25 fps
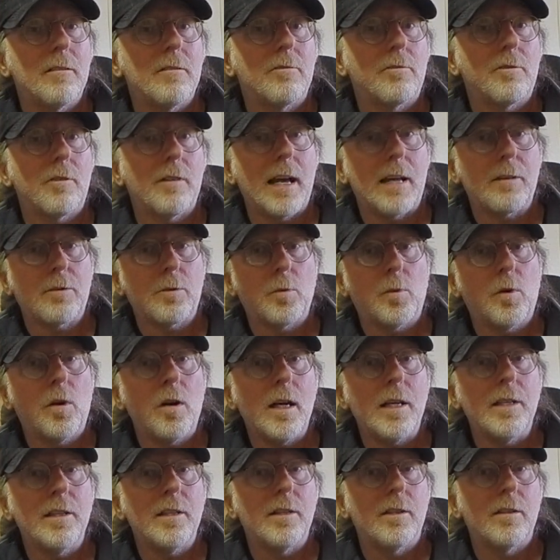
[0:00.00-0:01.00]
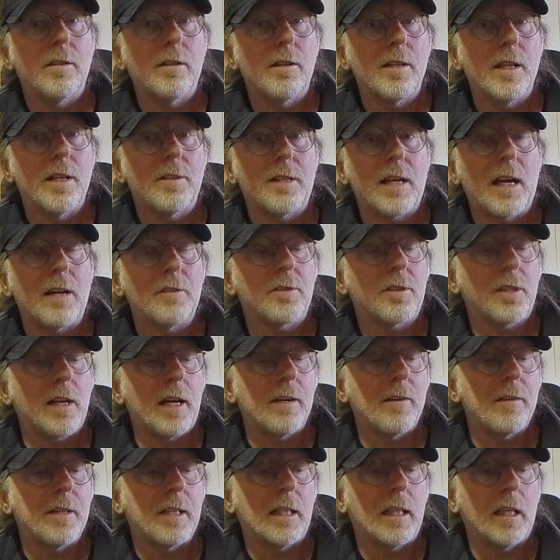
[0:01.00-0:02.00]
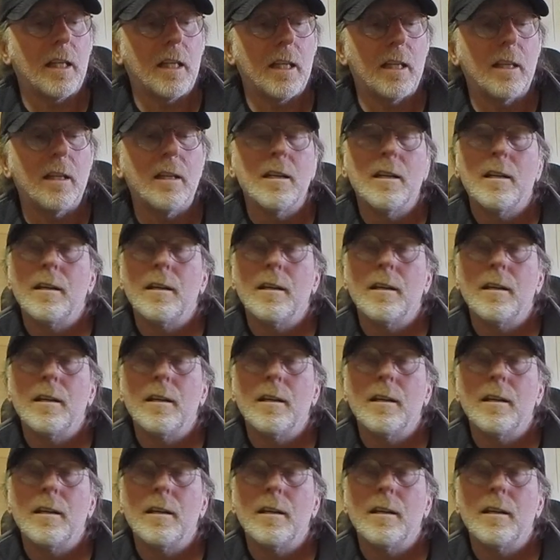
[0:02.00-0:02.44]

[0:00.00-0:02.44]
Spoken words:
So that's one that's outside of the key.